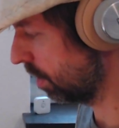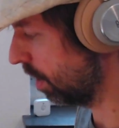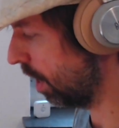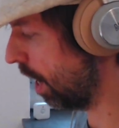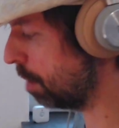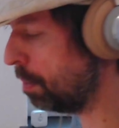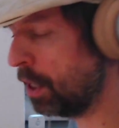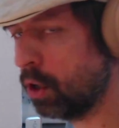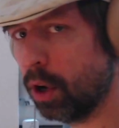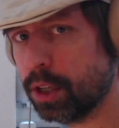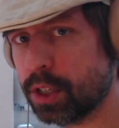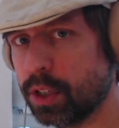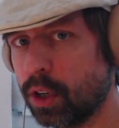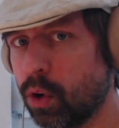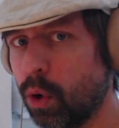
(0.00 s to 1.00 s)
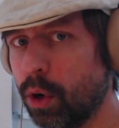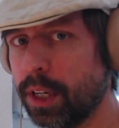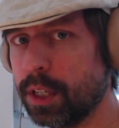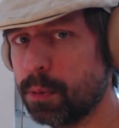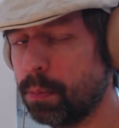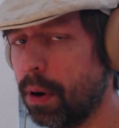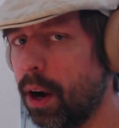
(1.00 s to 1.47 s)
And because the chord
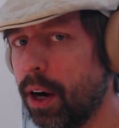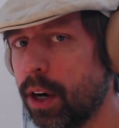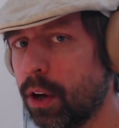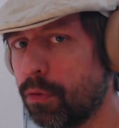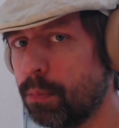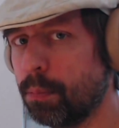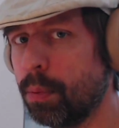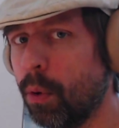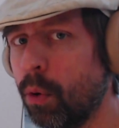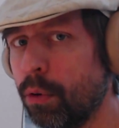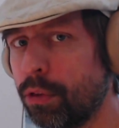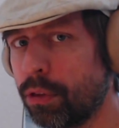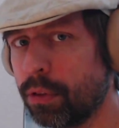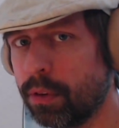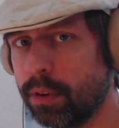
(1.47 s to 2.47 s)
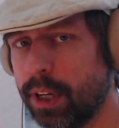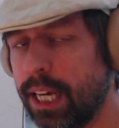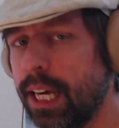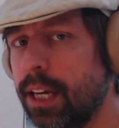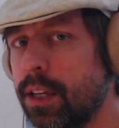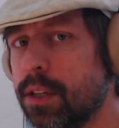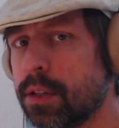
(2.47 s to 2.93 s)
is part of both
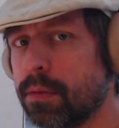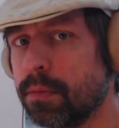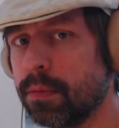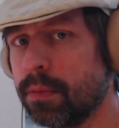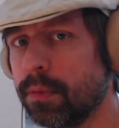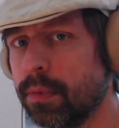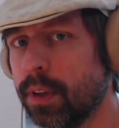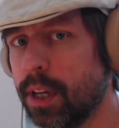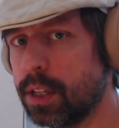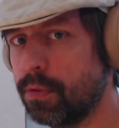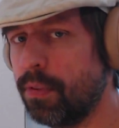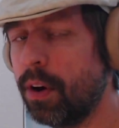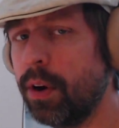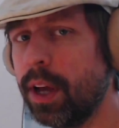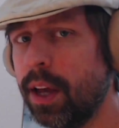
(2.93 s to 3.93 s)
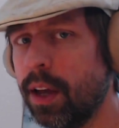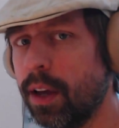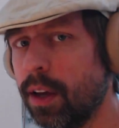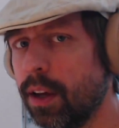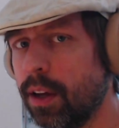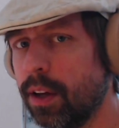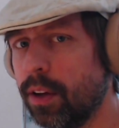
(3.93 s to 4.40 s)
keys, it's very,
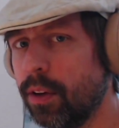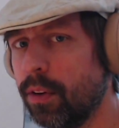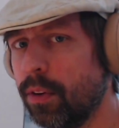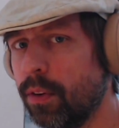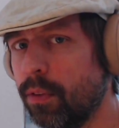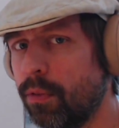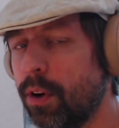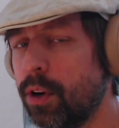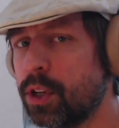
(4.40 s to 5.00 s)
very